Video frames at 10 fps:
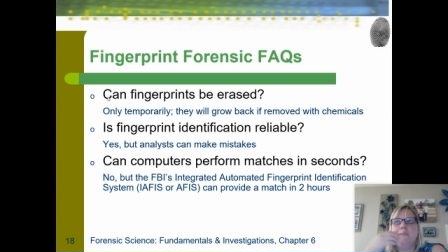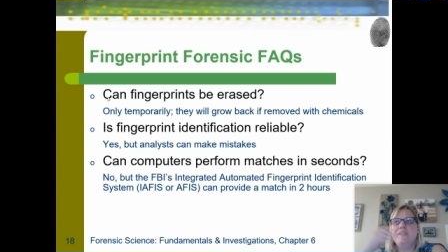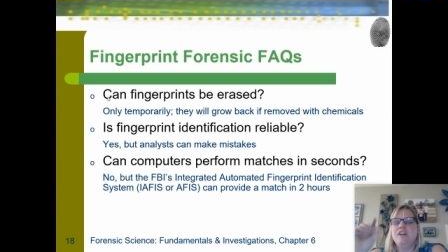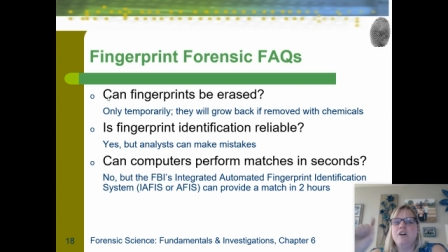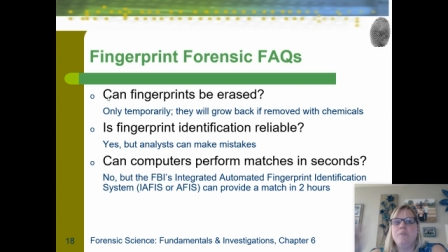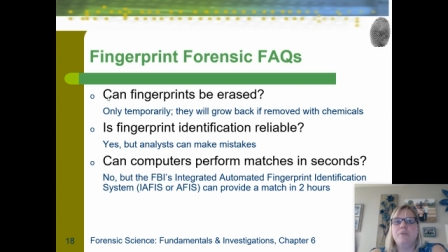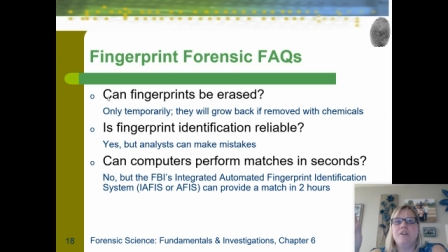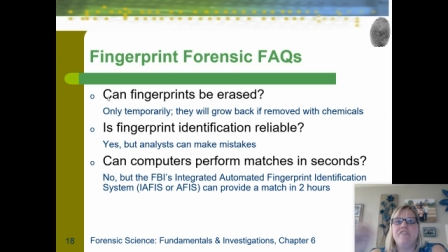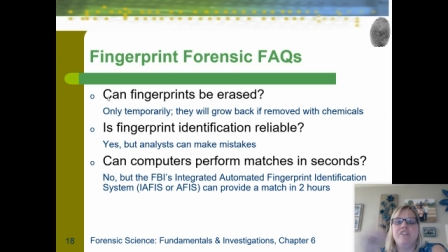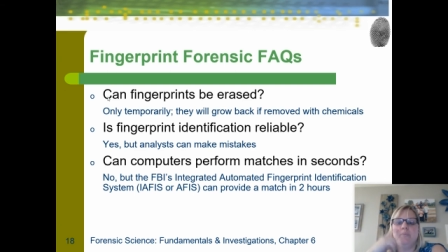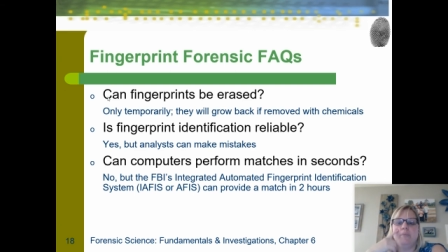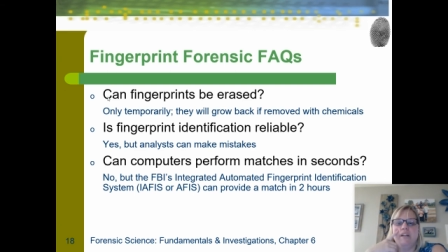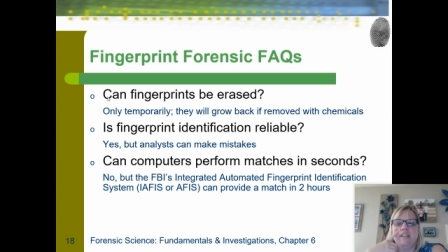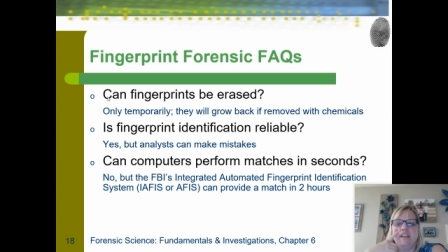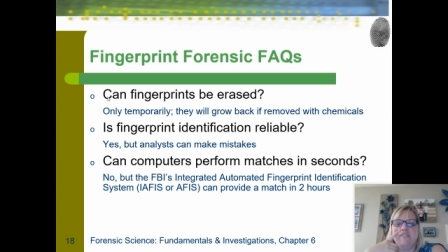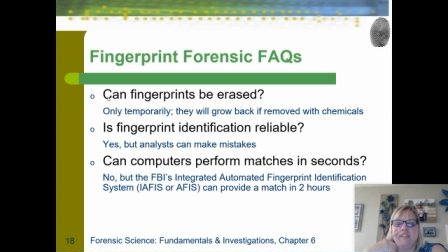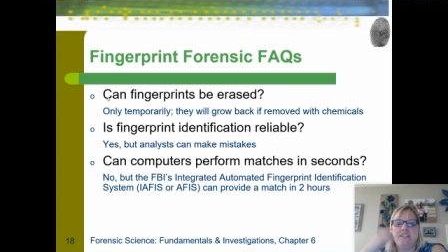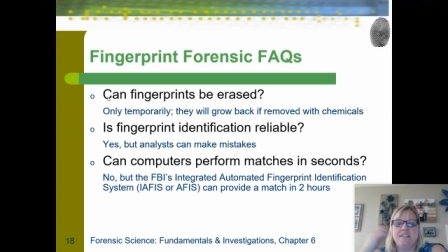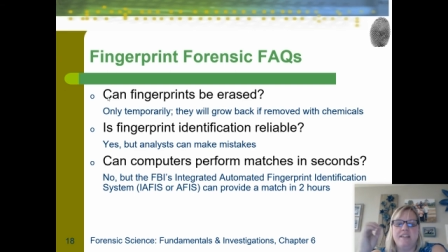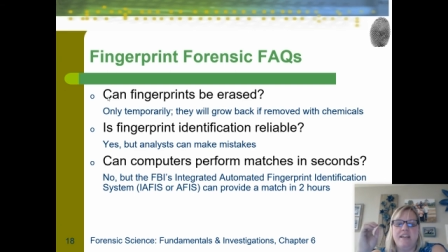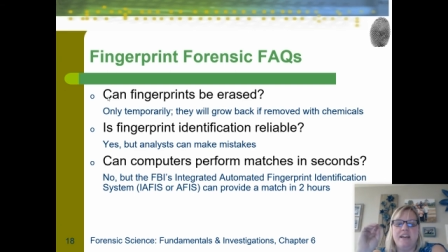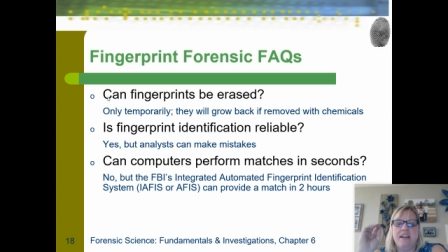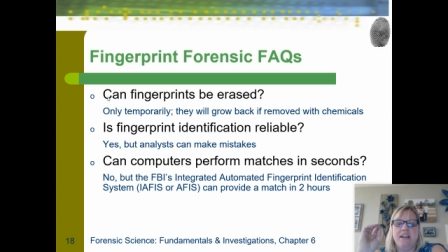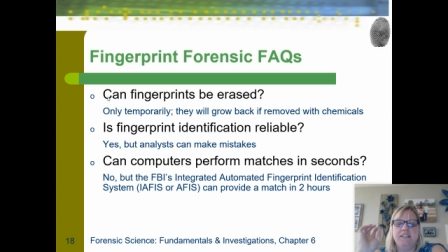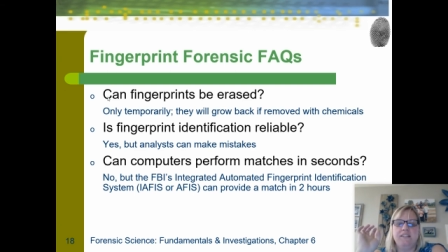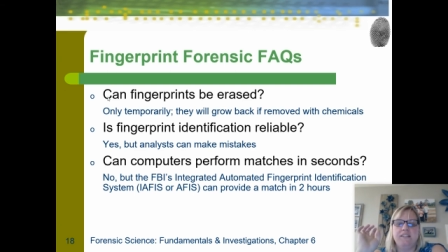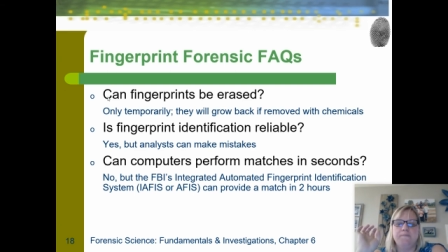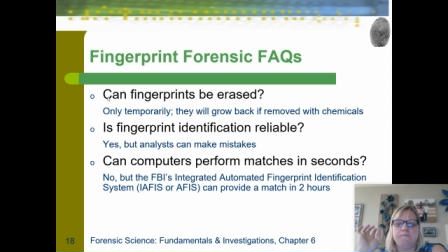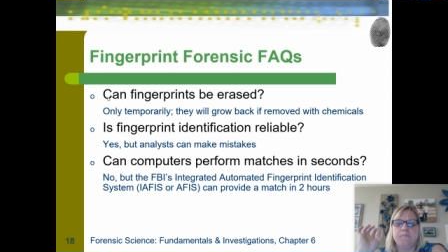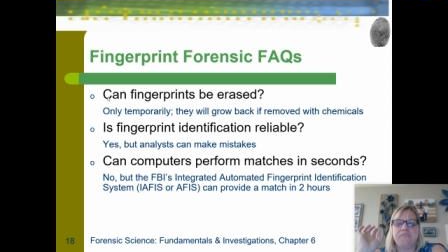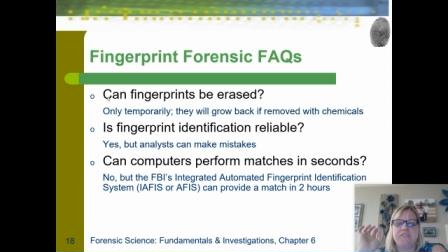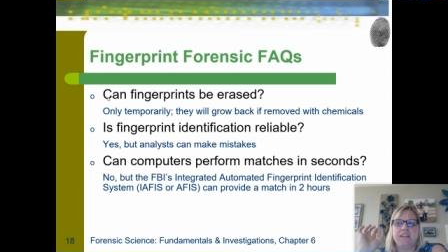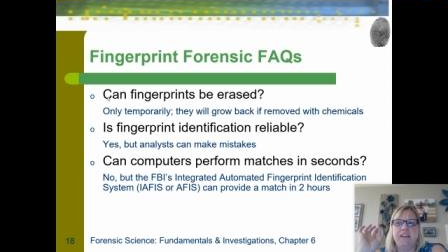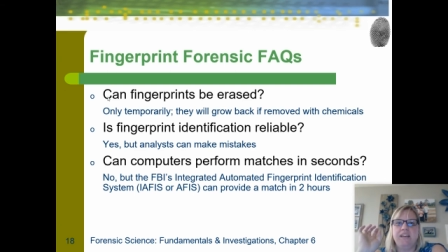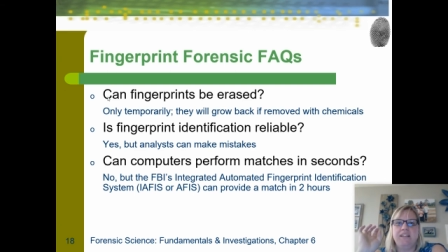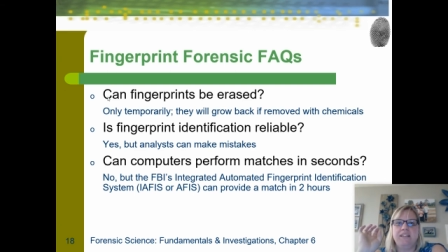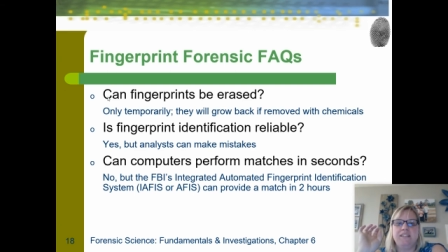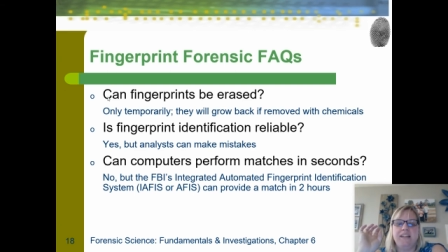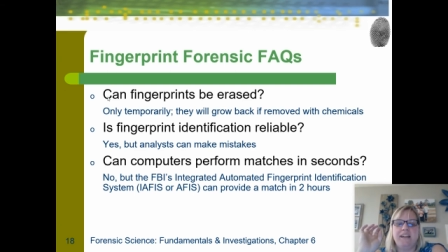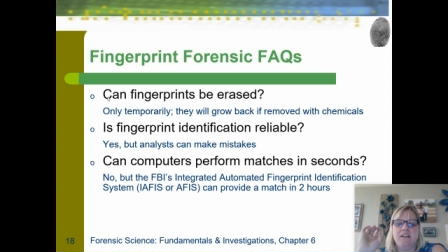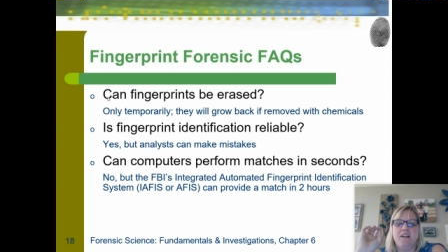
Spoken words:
they'll put a fingerprint into APHIS and it is like